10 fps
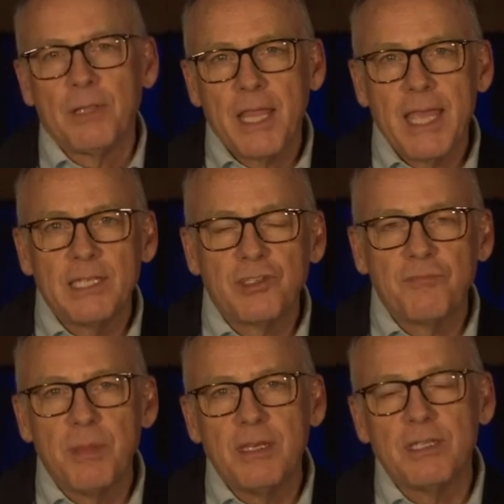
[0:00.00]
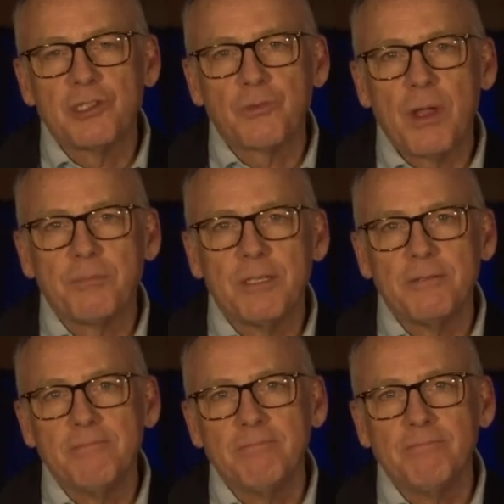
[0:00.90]
Plans have been
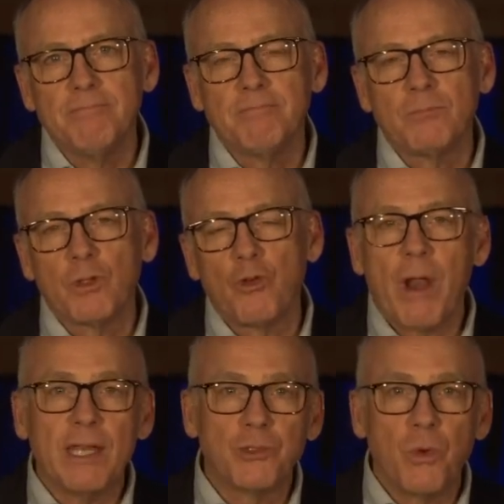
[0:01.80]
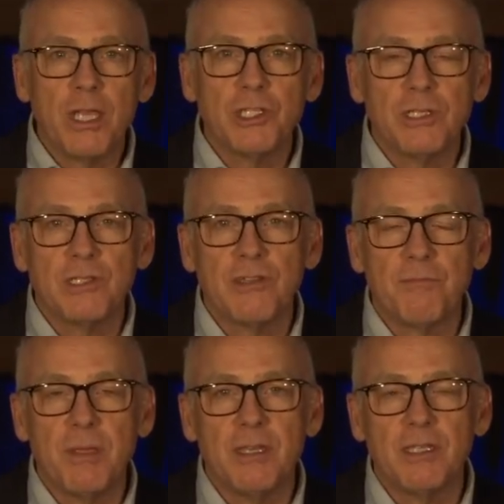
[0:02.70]
disrupted, graduations
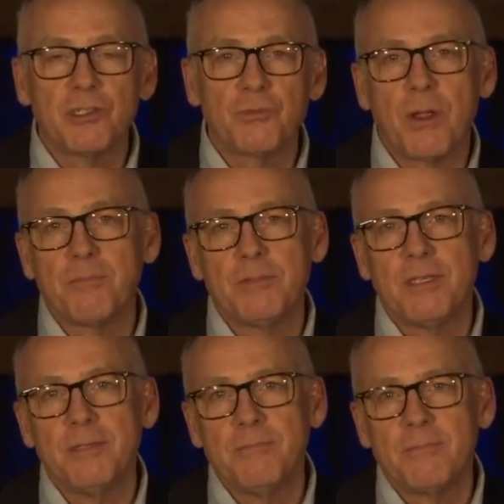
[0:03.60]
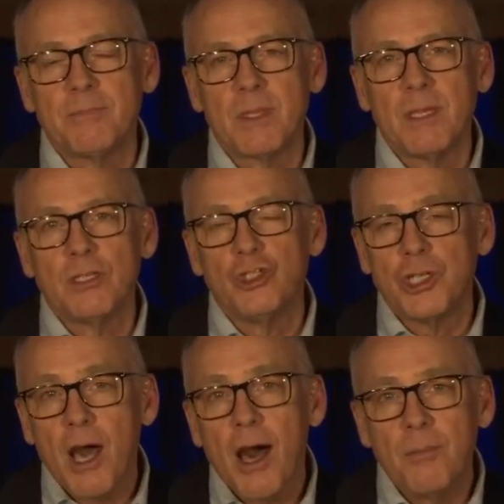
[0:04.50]
have been disrupted,
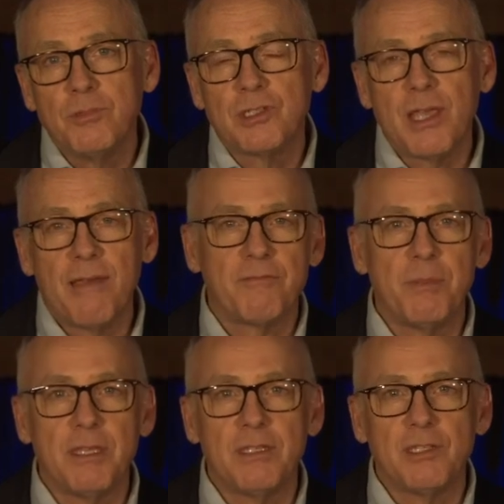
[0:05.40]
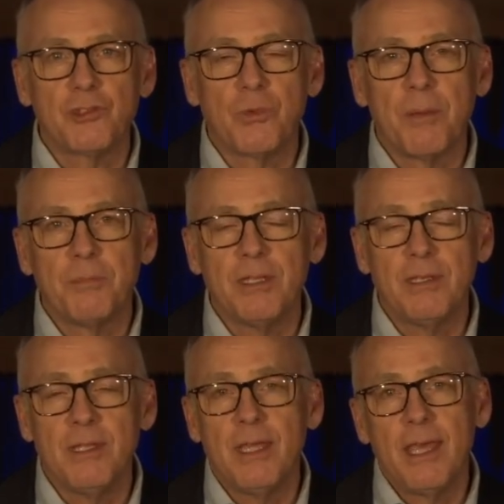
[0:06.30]
jobs have been
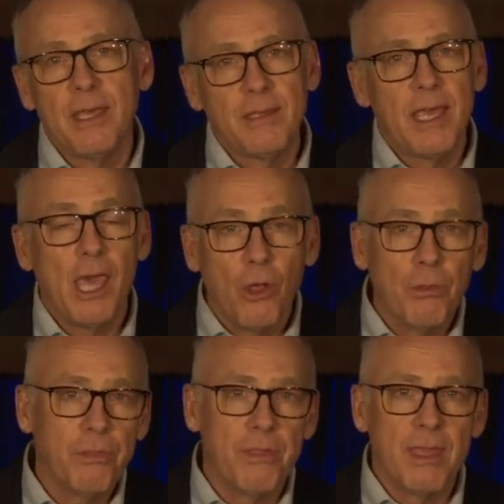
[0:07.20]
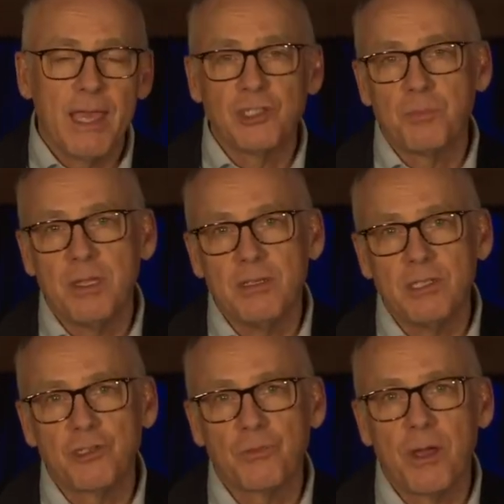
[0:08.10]
disrupted, health has been
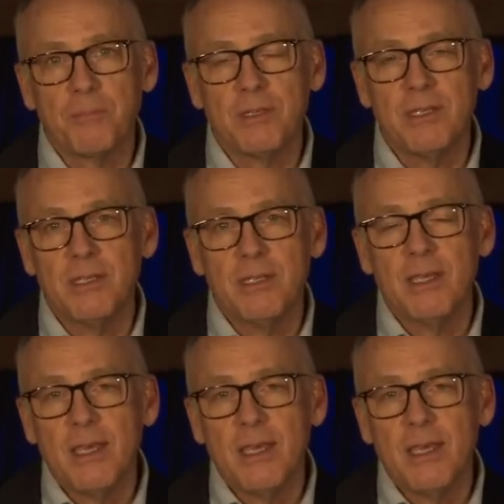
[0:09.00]
disrupted.